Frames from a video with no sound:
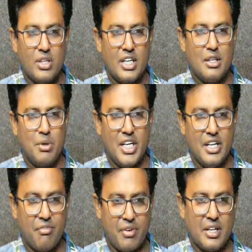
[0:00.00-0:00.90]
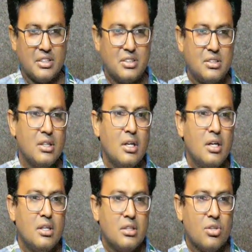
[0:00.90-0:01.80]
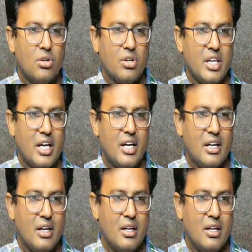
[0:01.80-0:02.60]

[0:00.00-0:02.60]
That is the main difference. So here